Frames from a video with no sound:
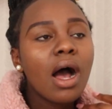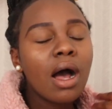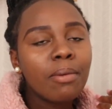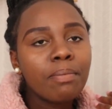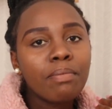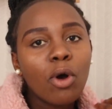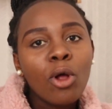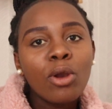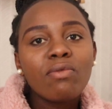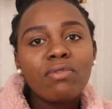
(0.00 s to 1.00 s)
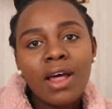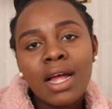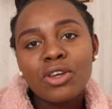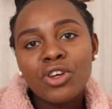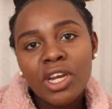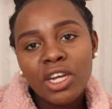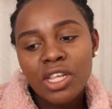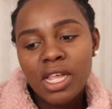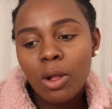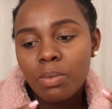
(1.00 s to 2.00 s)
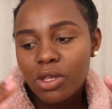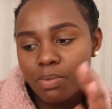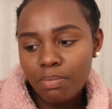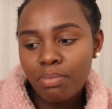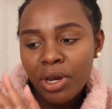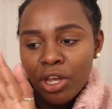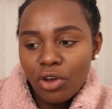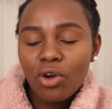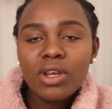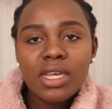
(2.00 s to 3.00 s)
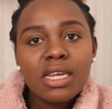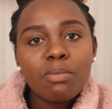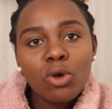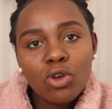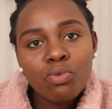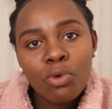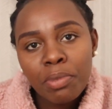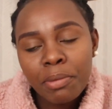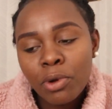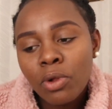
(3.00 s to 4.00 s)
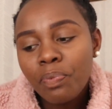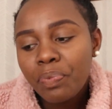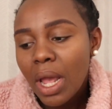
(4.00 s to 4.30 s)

Um, all of that usually just helps bring your content more to more people.